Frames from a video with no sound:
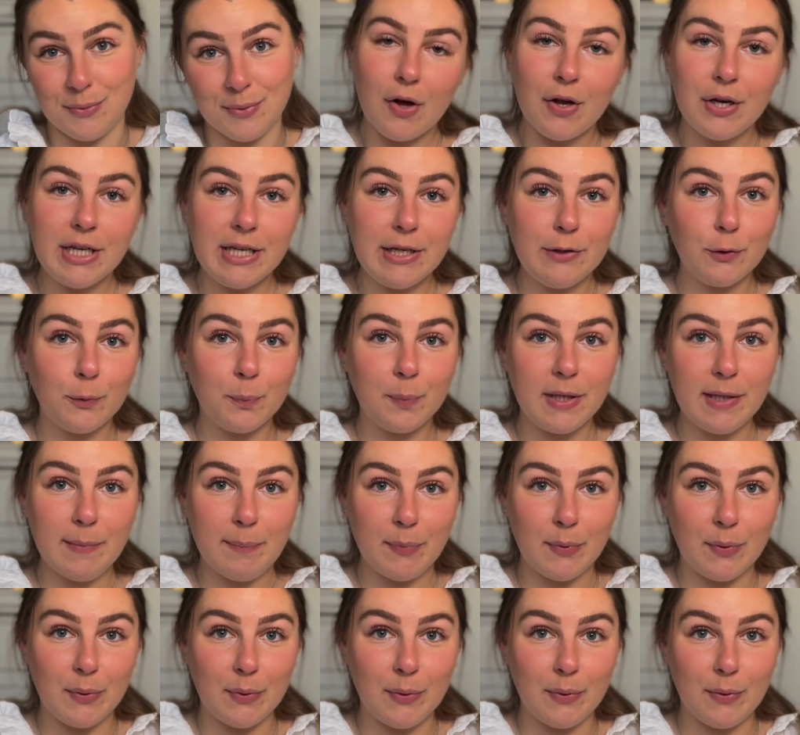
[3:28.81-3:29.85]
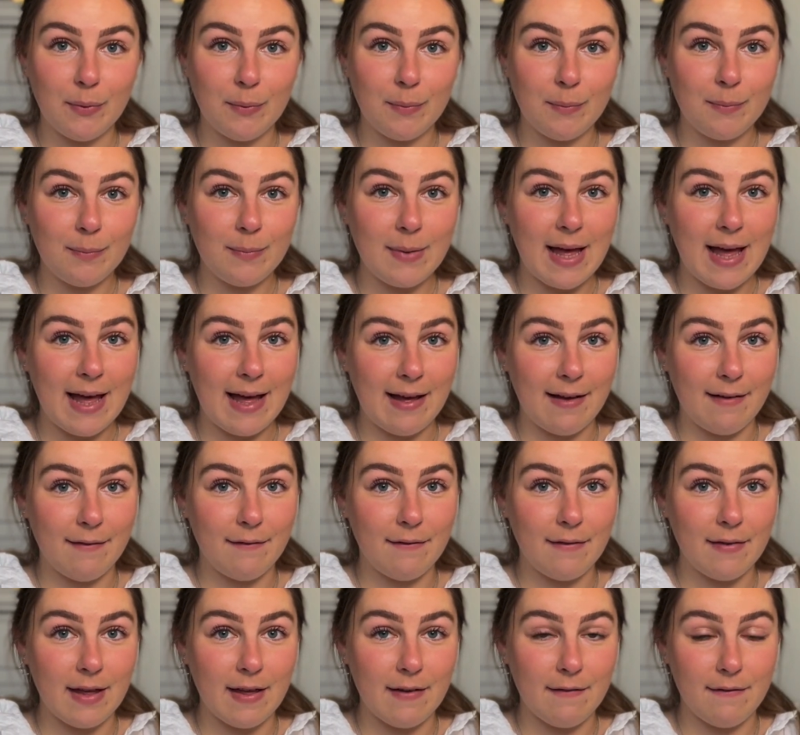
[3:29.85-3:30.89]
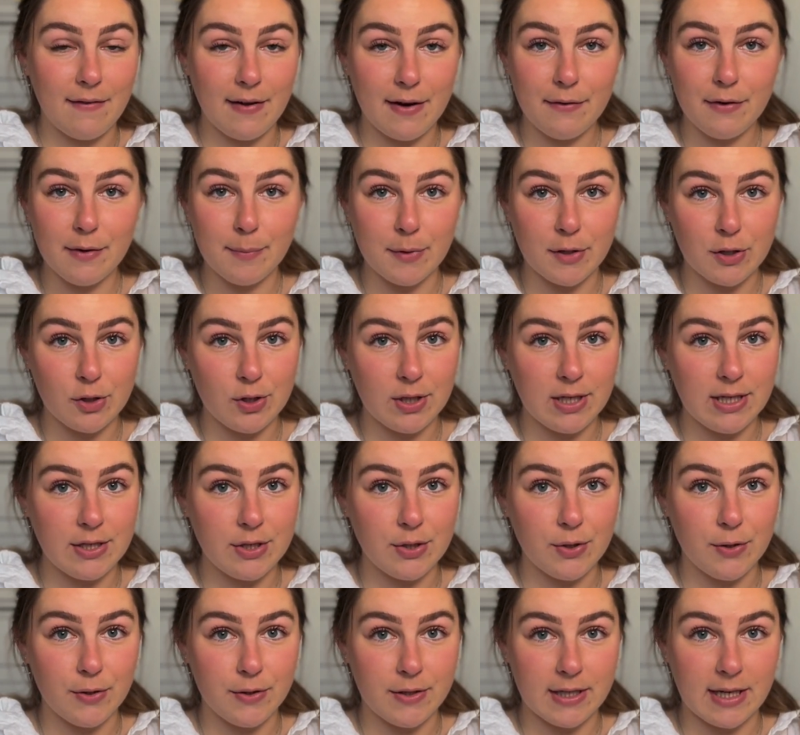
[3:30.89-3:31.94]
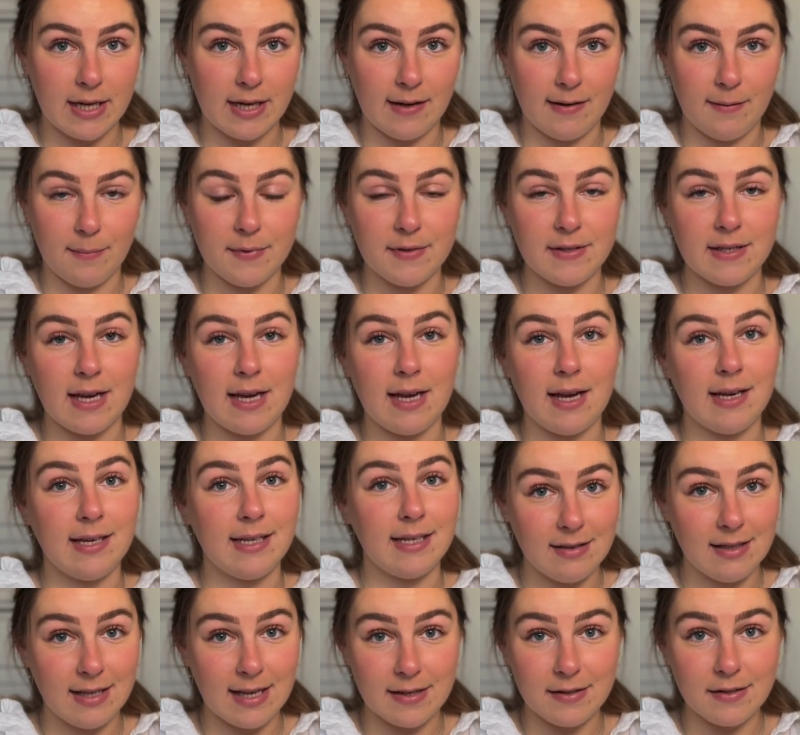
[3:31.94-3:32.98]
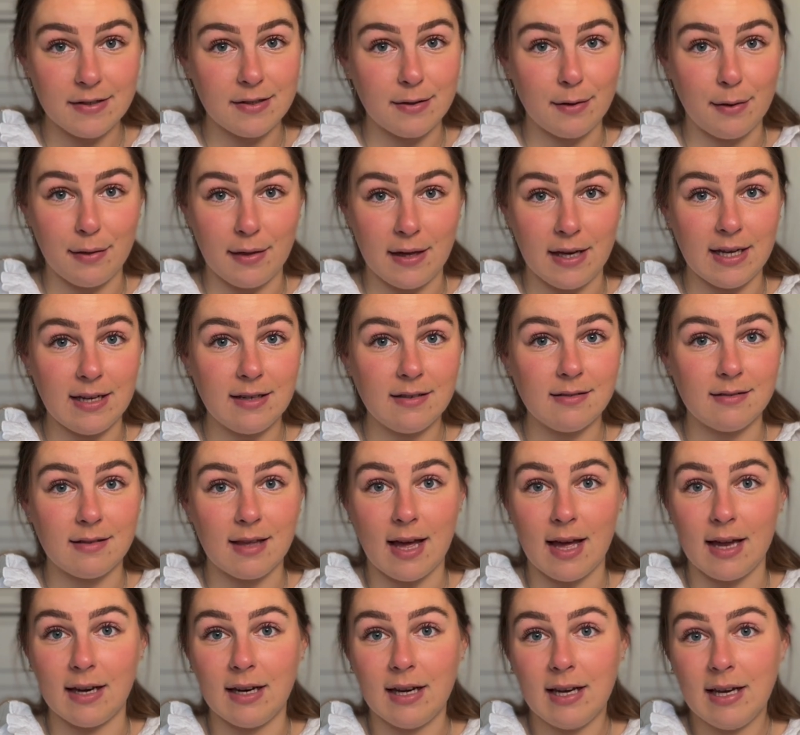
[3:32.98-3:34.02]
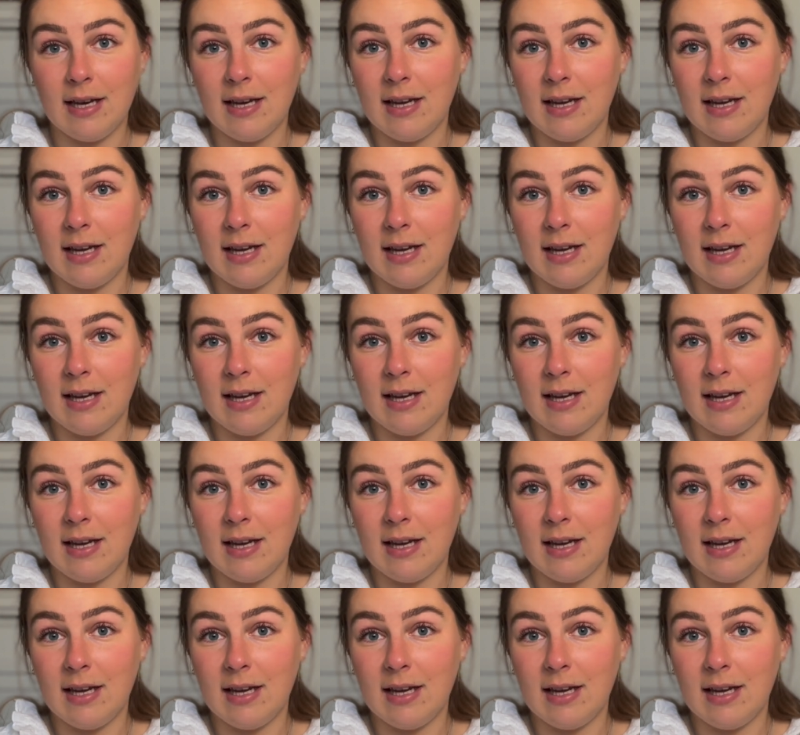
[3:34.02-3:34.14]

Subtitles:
Unhealed people have a very much easier time saying yes to things that